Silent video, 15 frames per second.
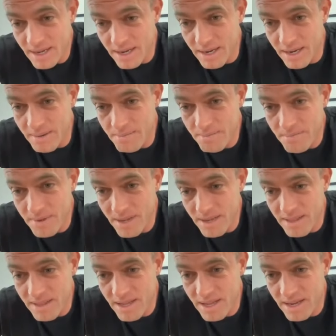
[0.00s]
um,
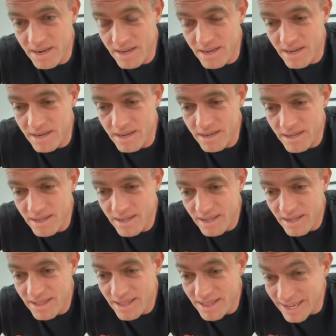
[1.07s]
and then uh,
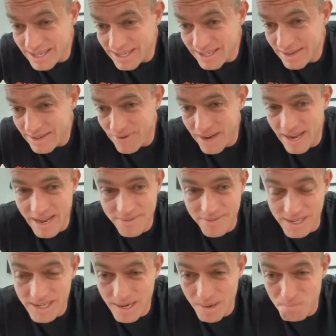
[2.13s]
and then like if I have
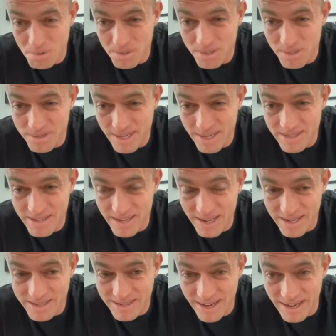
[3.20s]
a couple loose ends I
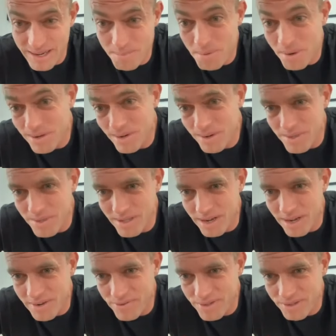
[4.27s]
got to tie up, I'll go up to the
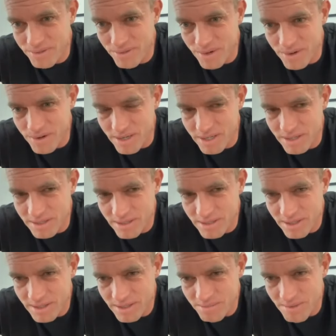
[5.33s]
office real quick
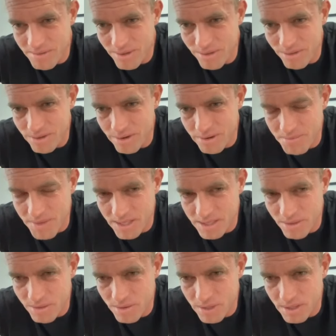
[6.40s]
maybe do 30
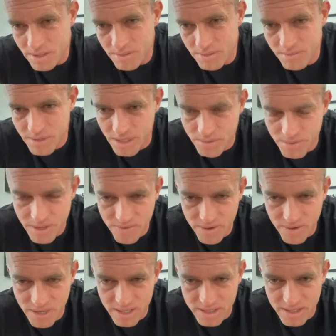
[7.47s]
minutes of work to get ready
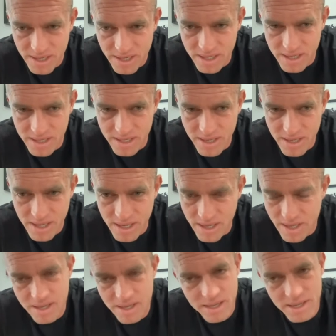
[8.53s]
for the next day.
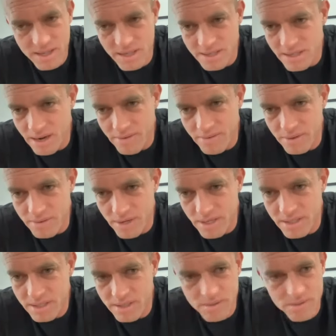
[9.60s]
And that's off to the
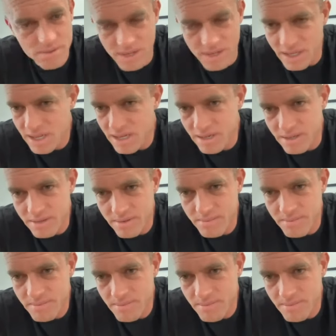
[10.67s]
races again.